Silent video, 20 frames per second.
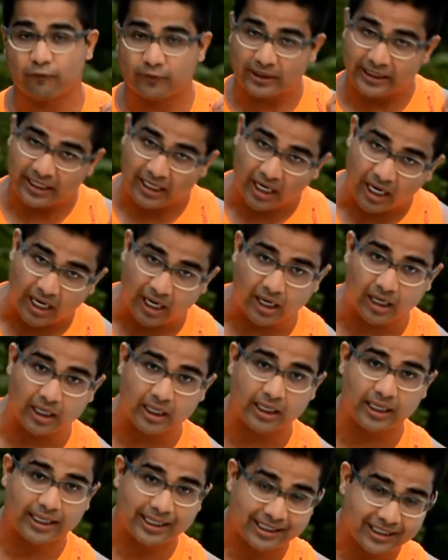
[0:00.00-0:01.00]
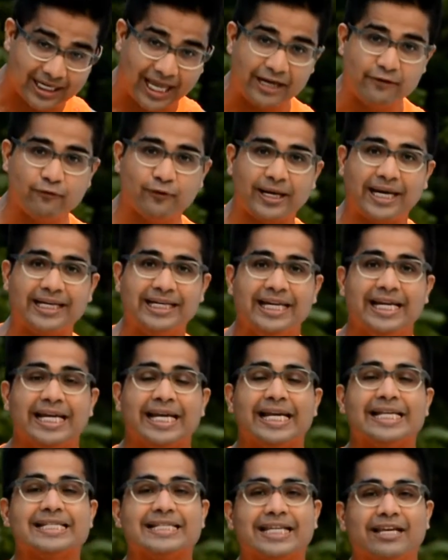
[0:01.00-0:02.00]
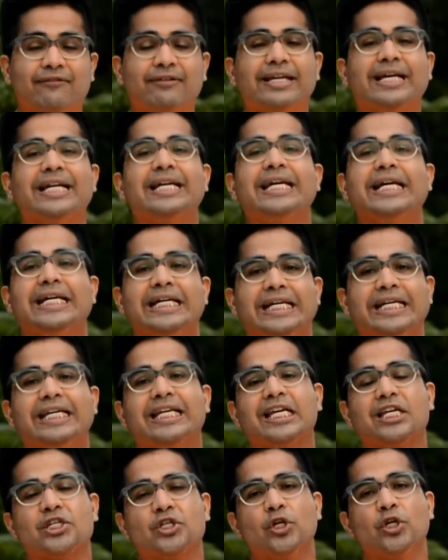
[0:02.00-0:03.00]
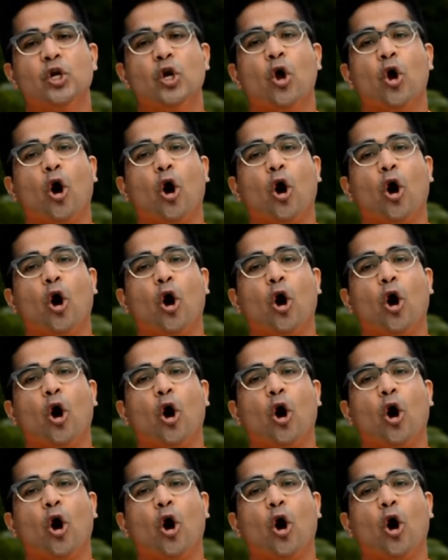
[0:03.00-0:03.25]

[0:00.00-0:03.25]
the lifeline is giving an indication